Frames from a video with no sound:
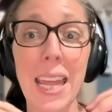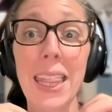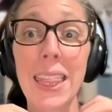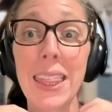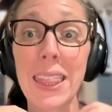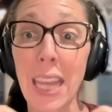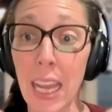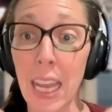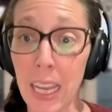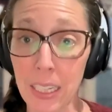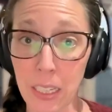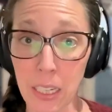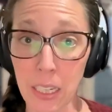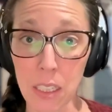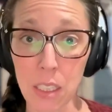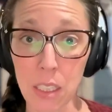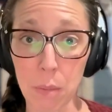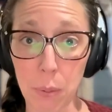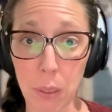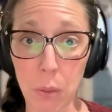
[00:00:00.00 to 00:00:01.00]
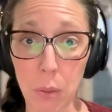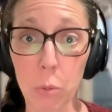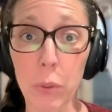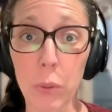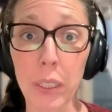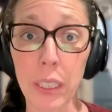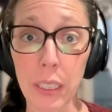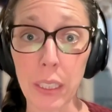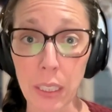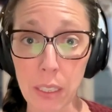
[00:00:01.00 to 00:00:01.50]
that needs to be
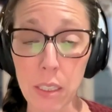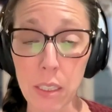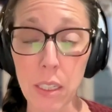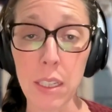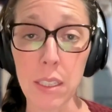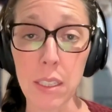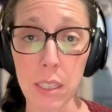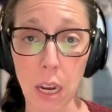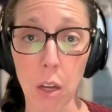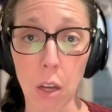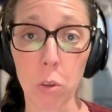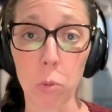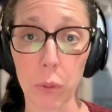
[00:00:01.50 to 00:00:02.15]
really teased out